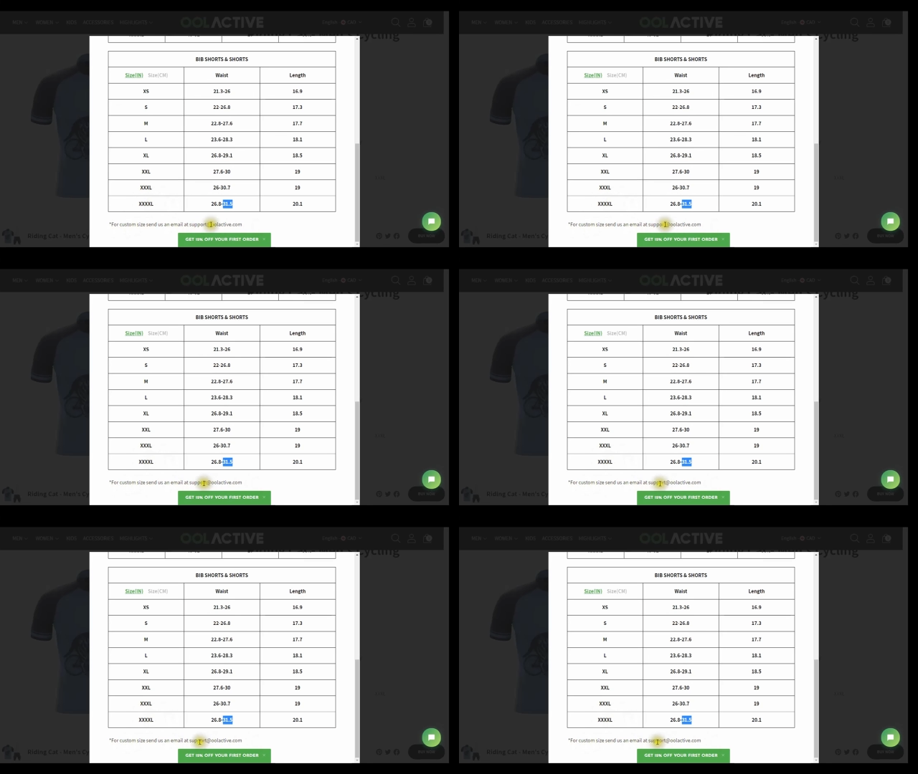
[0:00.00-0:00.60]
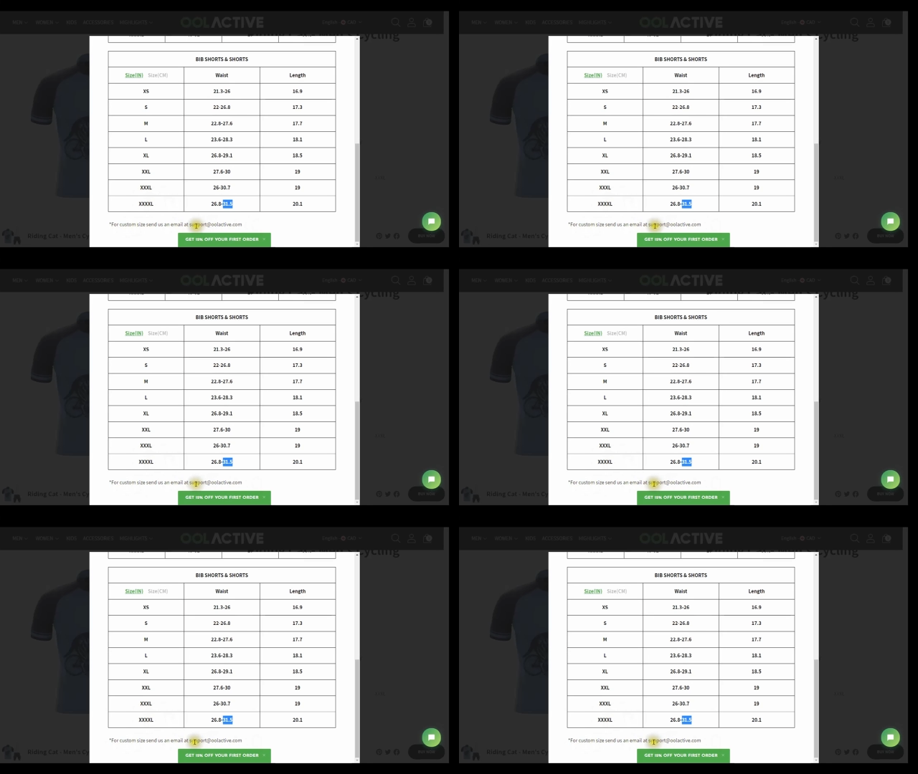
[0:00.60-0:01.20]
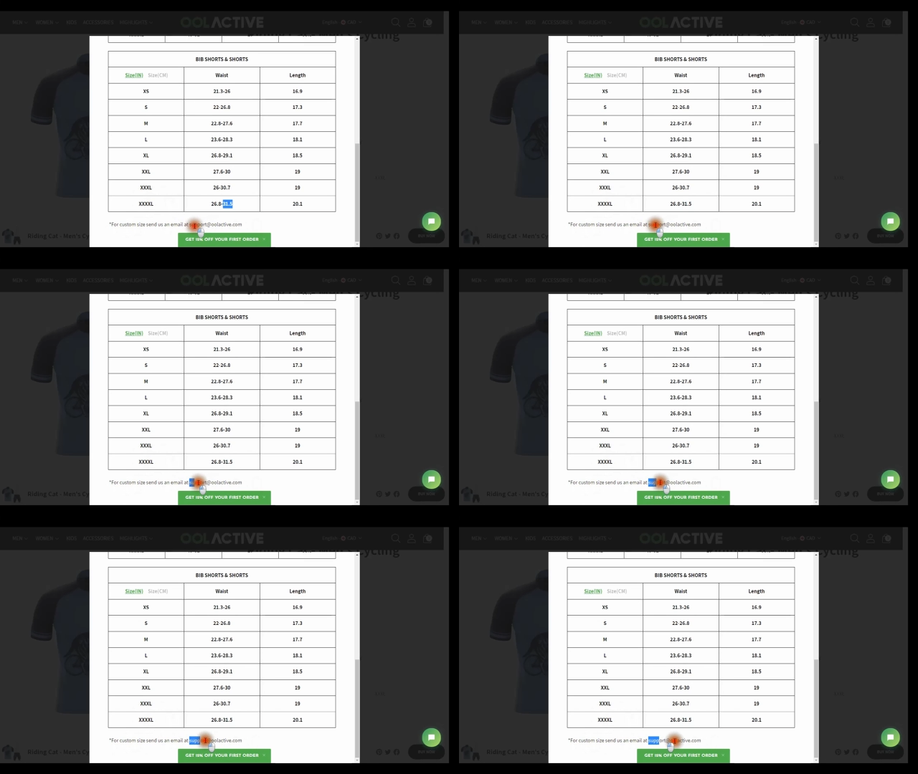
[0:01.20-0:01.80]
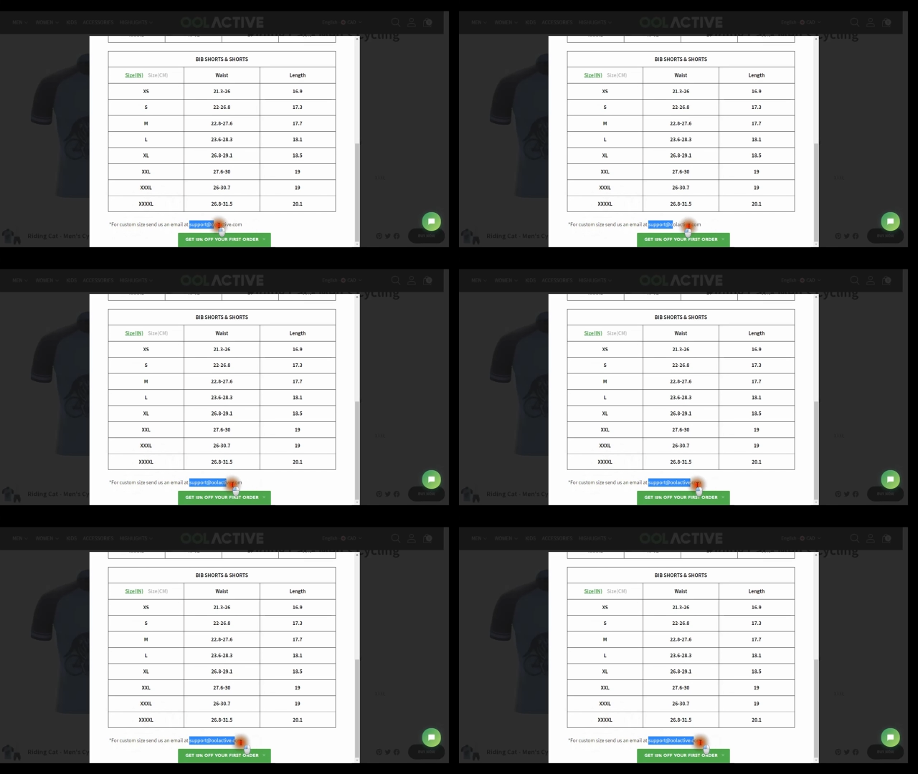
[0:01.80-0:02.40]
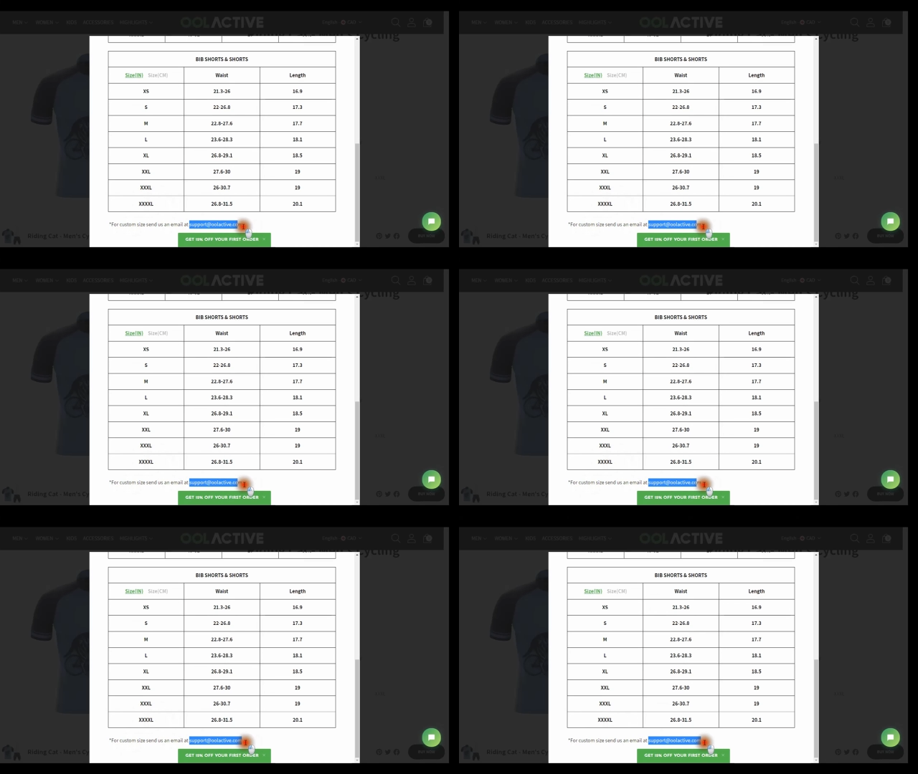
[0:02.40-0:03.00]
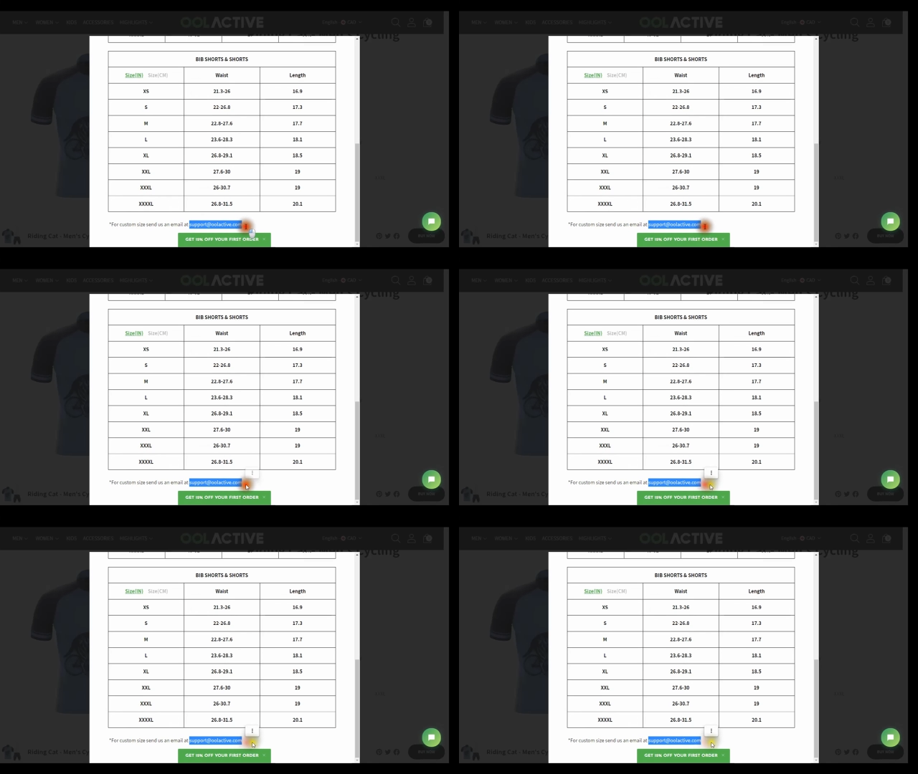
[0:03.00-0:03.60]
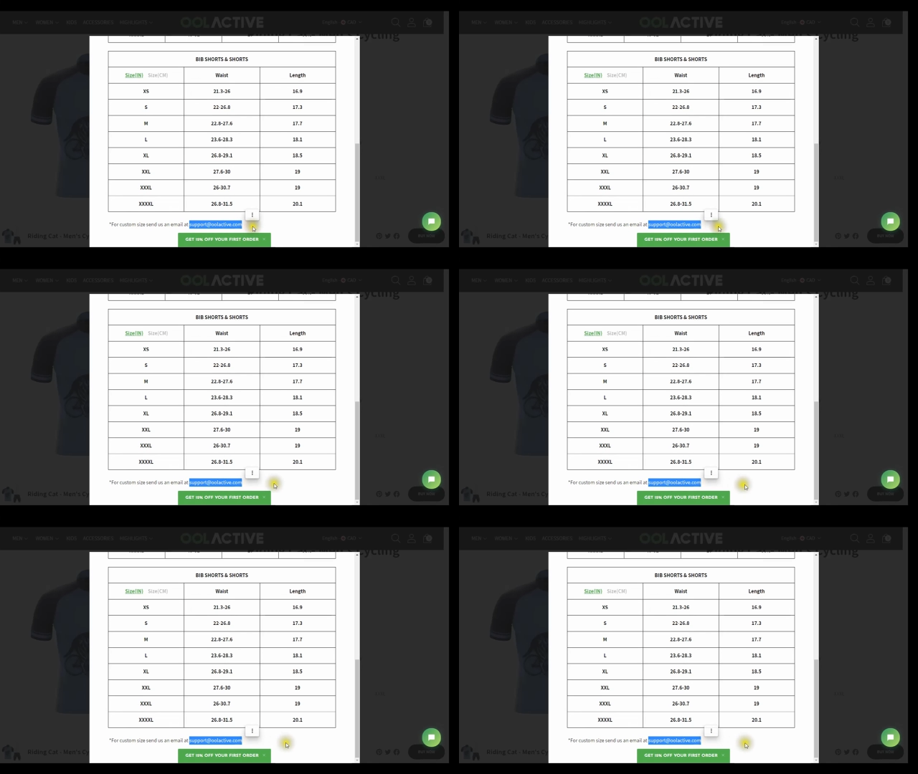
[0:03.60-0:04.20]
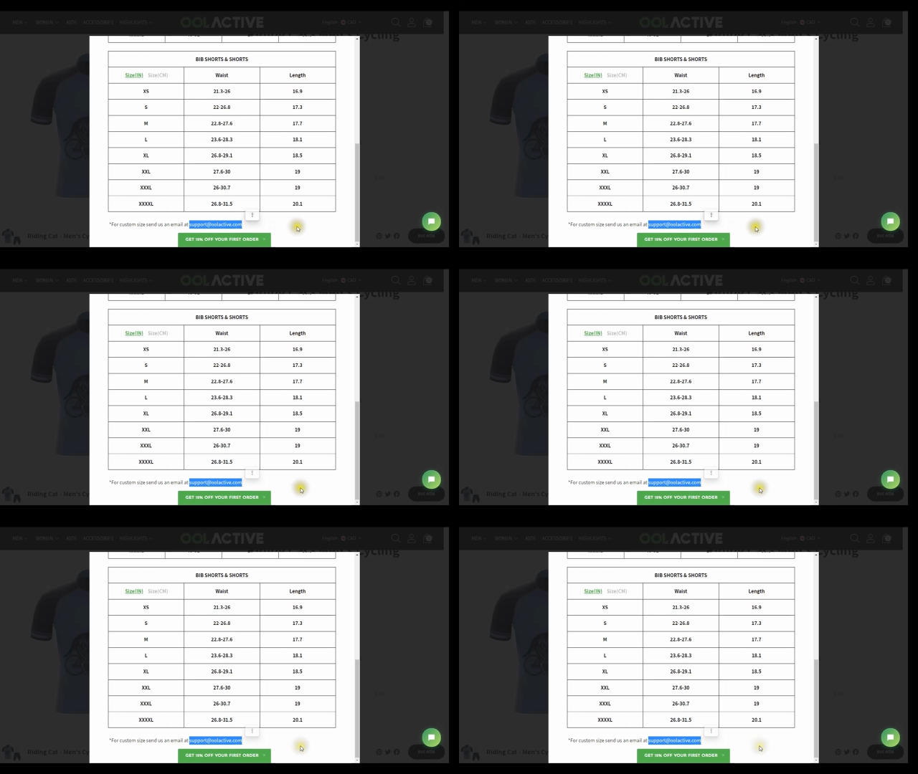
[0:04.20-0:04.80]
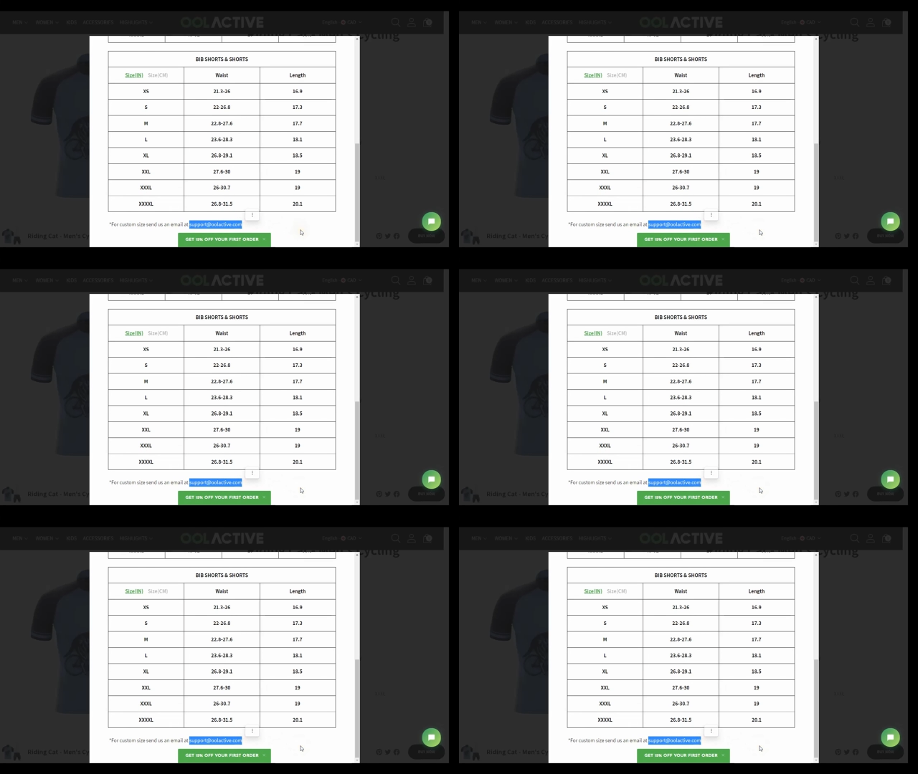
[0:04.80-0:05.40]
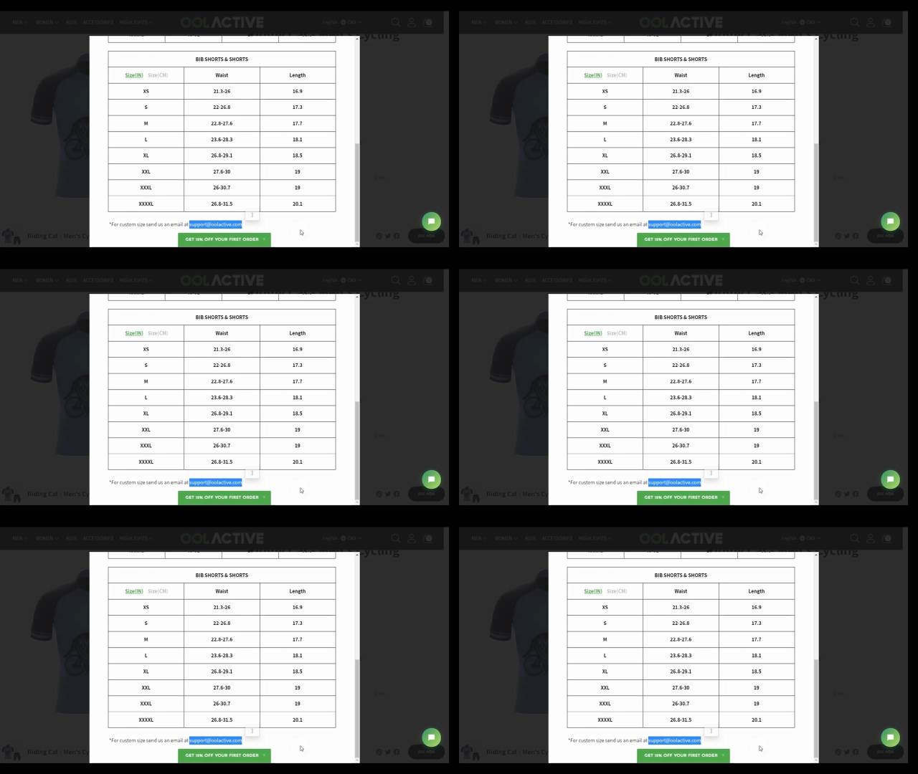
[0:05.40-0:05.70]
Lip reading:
(no speaker visible)